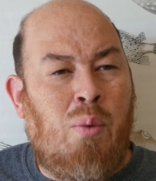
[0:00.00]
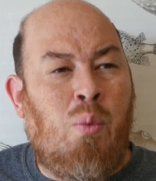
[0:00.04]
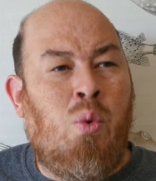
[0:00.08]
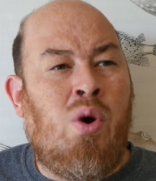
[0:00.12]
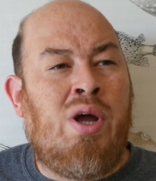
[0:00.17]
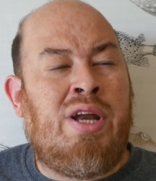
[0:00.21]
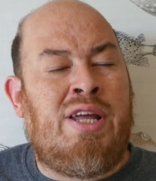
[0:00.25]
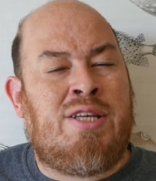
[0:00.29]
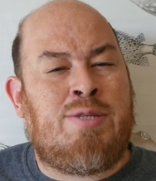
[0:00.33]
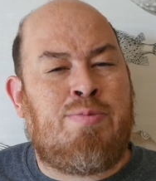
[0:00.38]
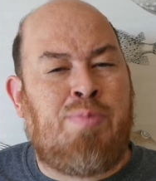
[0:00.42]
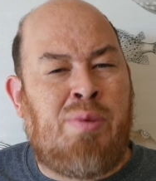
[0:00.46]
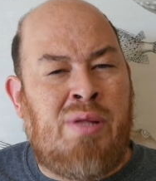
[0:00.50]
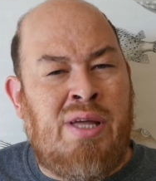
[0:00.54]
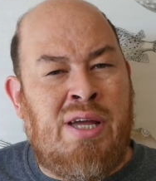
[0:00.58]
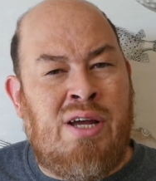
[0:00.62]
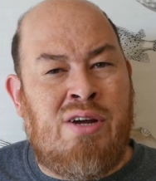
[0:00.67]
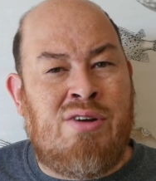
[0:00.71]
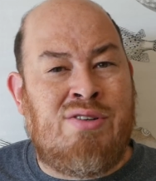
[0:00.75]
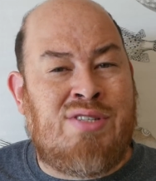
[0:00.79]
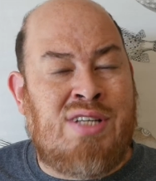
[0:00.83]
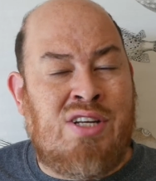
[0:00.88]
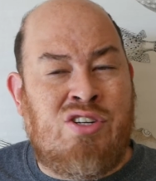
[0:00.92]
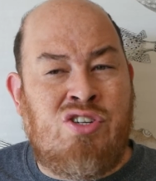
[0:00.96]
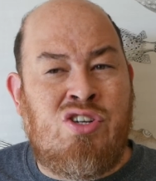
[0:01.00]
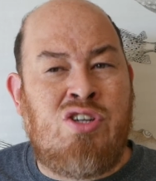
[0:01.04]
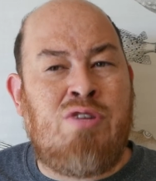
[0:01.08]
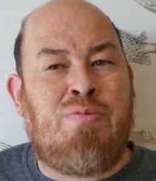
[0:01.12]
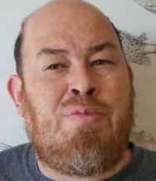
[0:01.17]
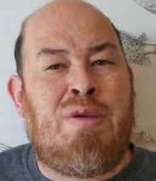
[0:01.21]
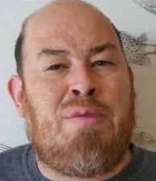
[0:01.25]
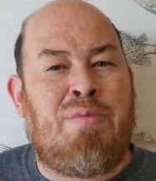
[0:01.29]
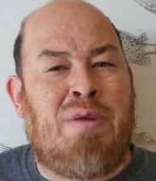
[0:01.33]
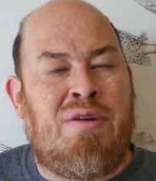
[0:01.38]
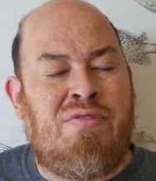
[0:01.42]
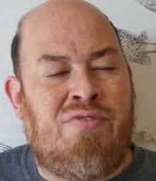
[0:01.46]
one as players, that
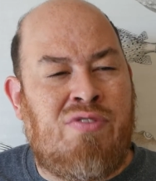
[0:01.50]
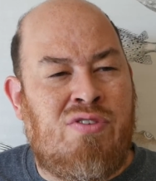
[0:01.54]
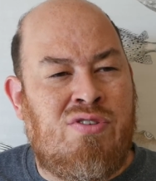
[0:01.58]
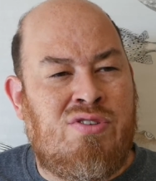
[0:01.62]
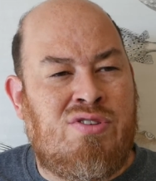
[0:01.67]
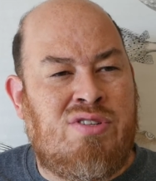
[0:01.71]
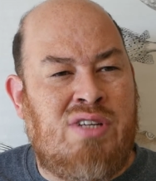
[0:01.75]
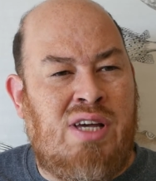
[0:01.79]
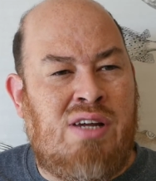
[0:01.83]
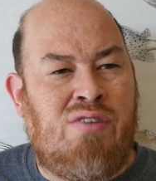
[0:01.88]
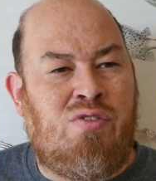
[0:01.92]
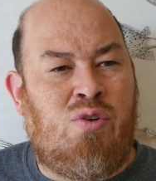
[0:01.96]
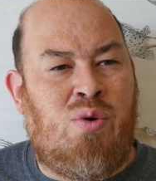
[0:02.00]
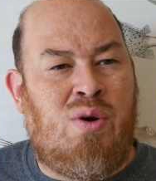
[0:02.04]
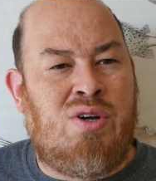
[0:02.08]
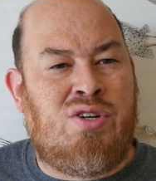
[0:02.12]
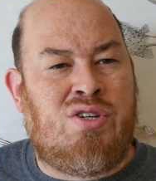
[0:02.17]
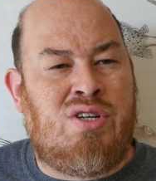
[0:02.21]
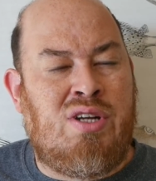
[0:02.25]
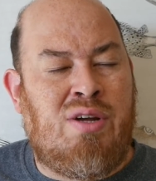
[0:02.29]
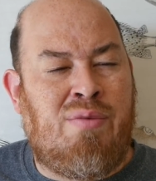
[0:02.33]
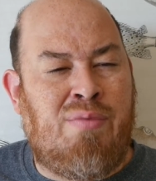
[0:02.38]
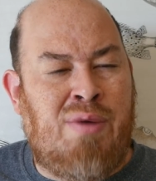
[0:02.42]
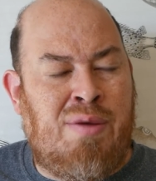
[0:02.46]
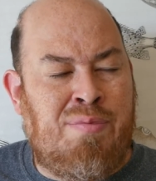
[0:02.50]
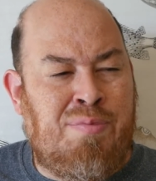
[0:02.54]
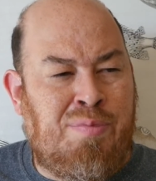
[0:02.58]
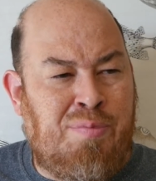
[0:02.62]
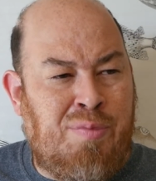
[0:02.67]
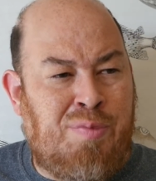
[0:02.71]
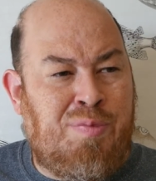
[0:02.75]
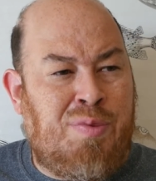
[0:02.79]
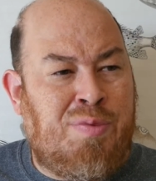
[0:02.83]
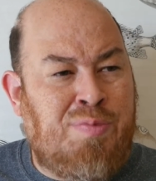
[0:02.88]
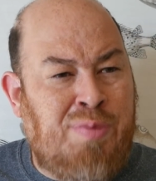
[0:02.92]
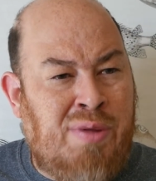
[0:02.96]
shouldn't be my first line of questioning. My
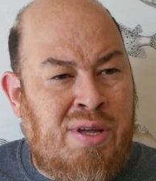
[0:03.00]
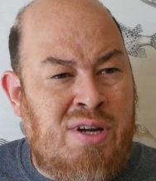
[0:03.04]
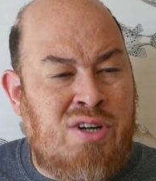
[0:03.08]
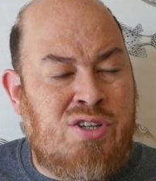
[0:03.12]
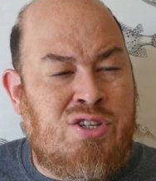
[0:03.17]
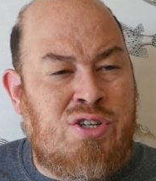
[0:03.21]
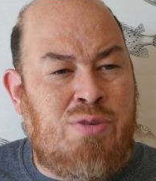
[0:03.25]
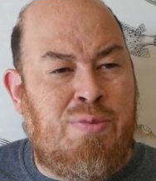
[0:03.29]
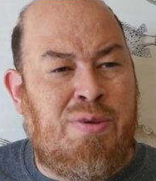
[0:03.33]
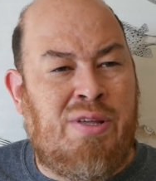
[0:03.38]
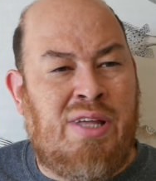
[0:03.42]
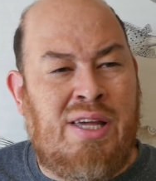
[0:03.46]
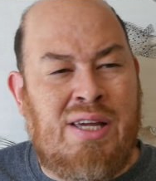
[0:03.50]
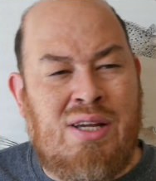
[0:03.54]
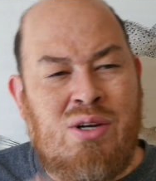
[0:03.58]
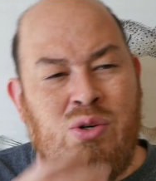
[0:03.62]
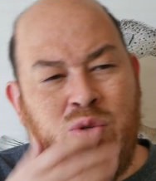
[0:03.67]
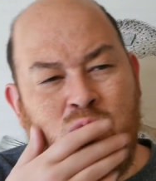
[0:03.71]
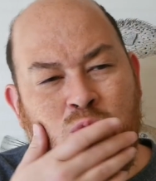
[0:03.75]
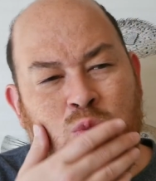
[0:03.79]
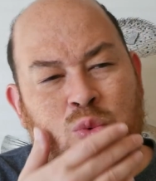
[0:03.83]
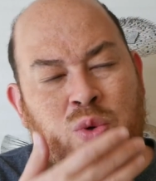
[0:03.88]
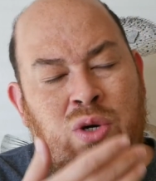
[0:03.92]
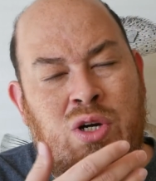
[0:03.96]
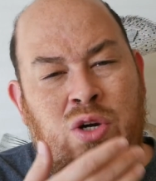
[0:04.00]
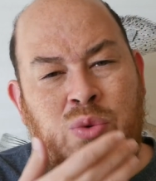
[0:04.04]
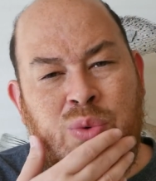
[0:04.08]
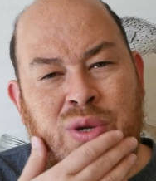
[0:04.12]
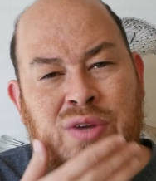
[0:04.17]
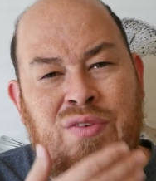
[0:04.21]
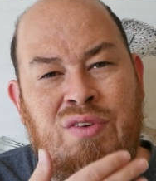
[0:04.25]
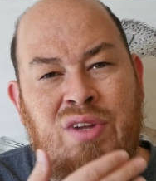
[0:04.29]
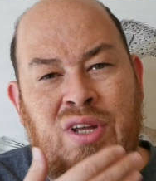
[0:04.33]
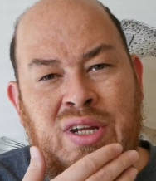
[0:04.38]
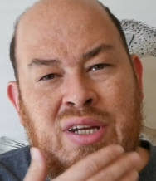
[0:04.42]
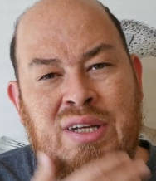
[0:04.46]
players should be like, "Ooh, what
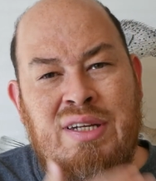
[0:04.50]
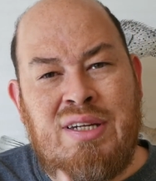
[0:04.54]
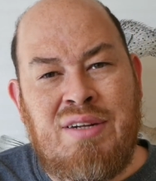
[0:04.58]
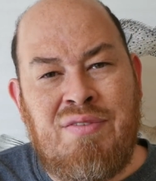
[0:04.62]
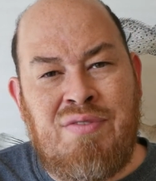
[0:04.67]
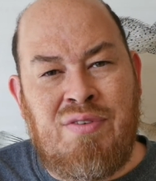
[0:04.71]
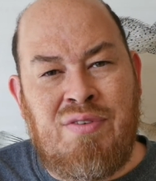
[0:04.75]
could we have done